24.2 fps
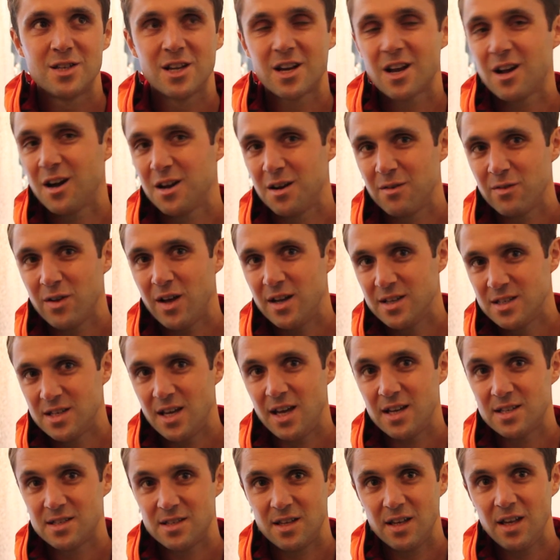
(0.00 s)
kind of like
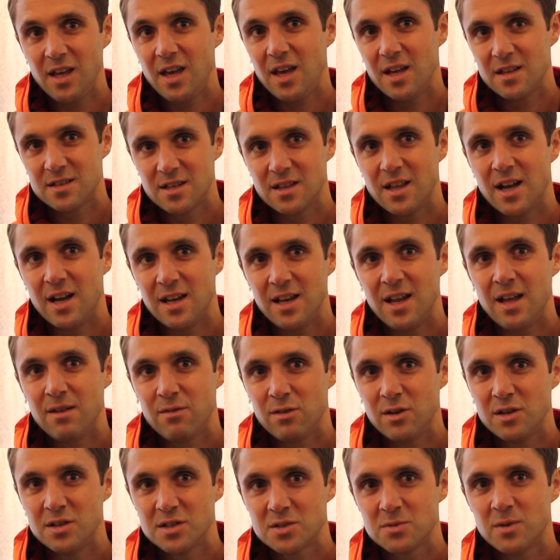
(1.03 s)
test the kit to that
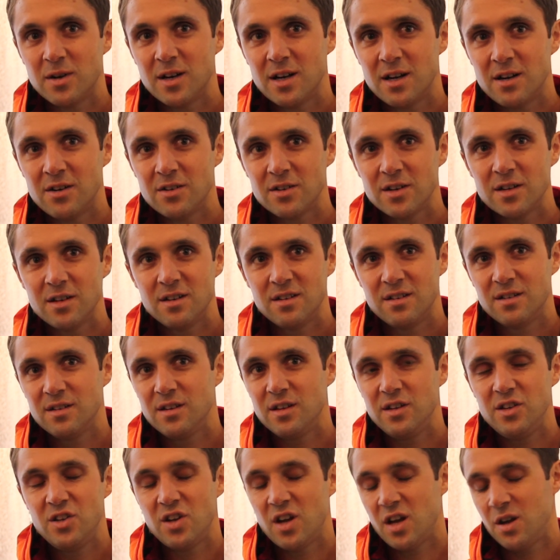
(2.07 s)
level as well. And,
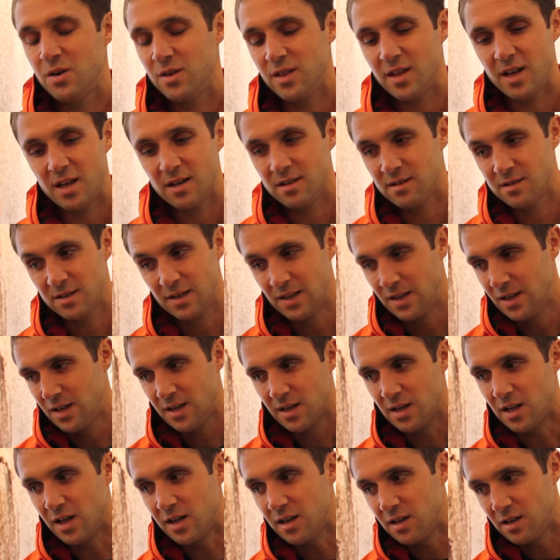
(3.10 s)
you know, and then
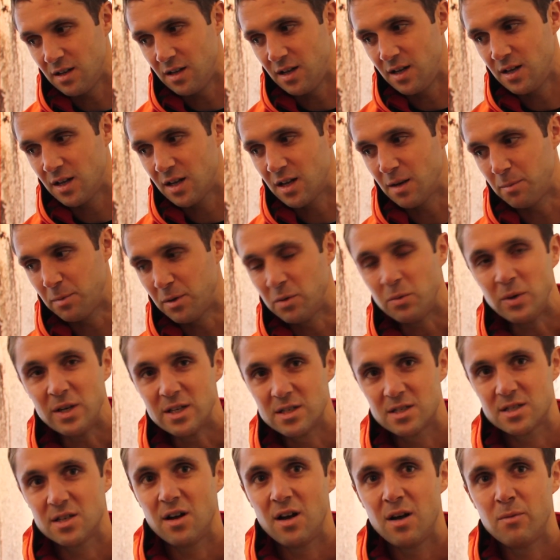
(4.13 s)
like in a couple of
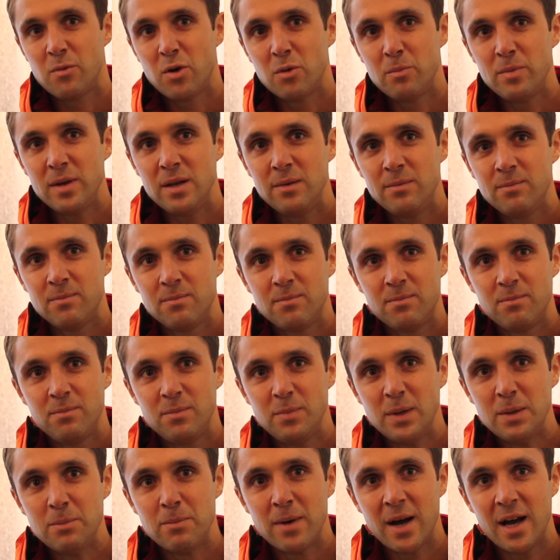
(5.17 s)
weeks time I'll be
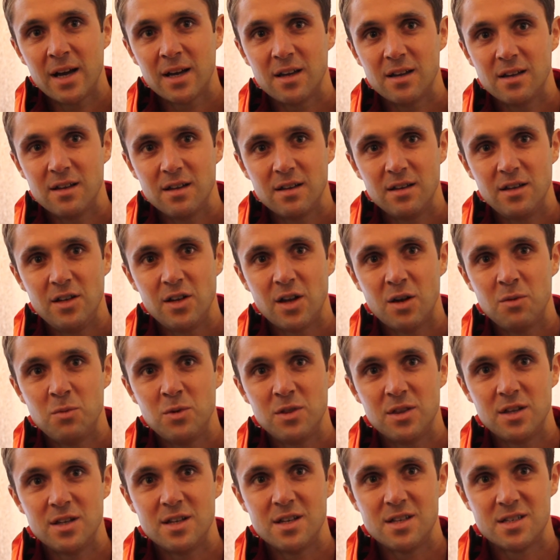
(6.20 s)
back at, you know,
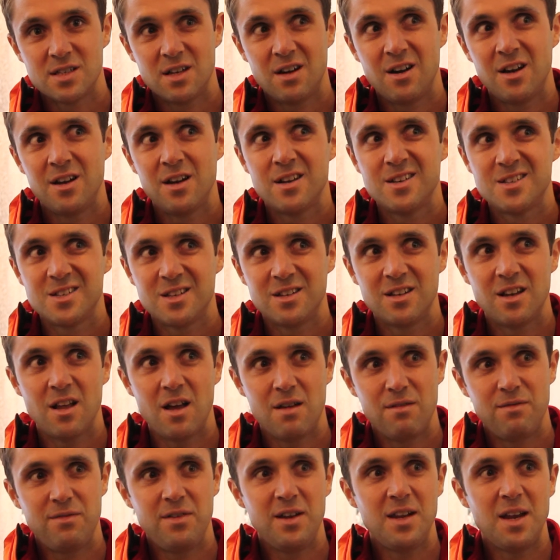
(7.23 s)
with the designers and
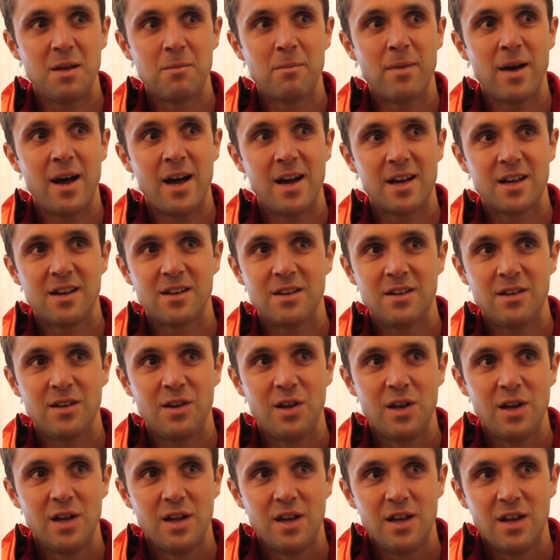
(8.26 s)
like feeding back and
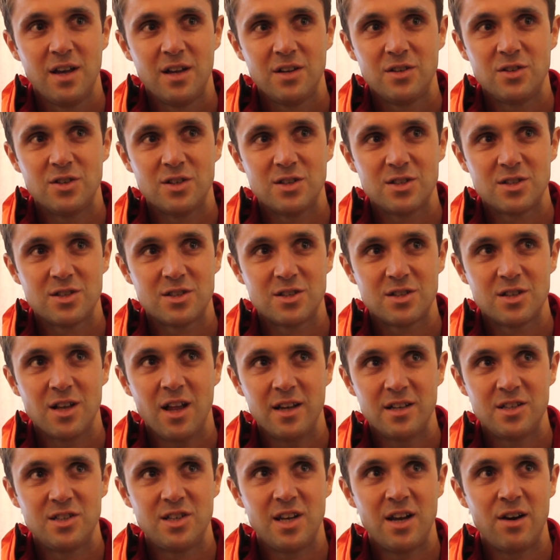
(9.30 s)
just
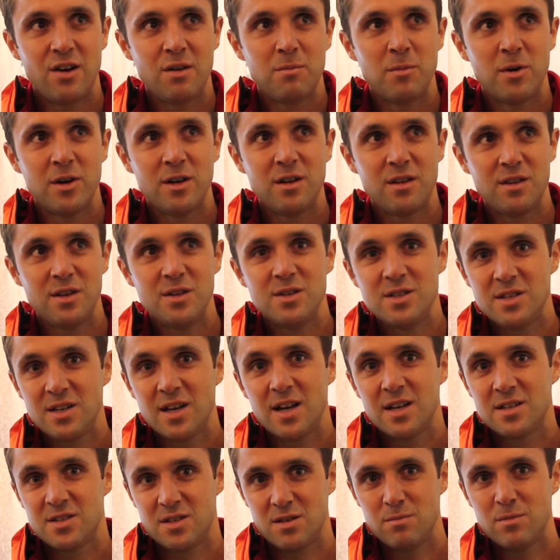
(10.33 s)
like sharing my
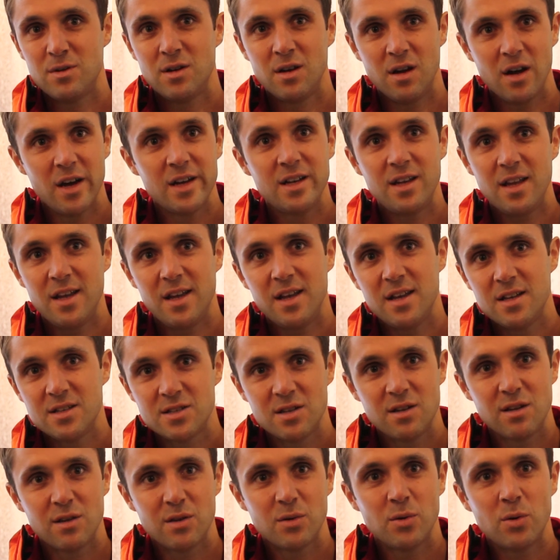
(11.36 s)
enthusiasm and
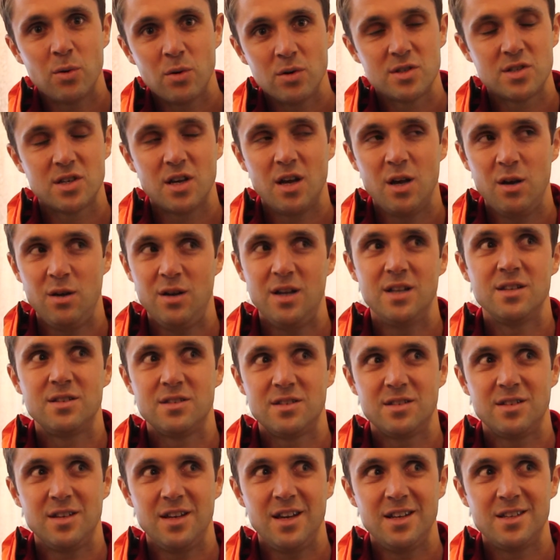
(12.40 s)
ideas and thoughts. So
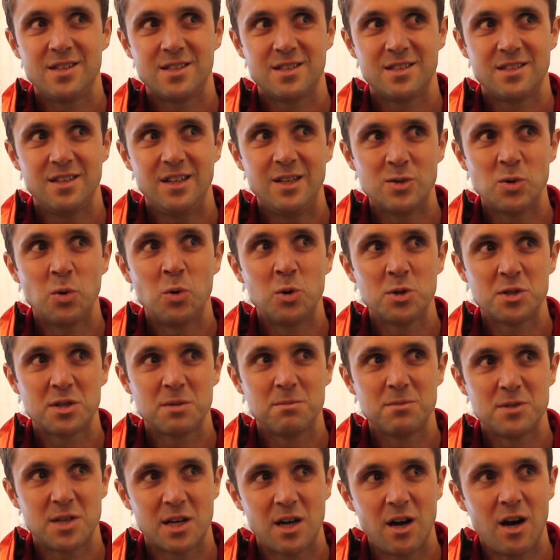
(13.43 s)
it's
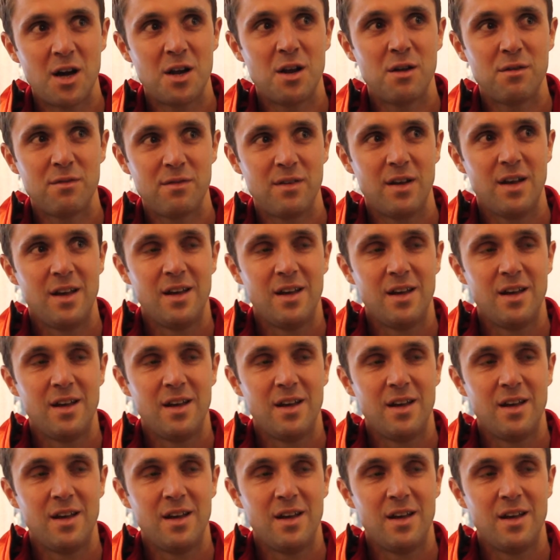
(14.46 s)
awesome to kind of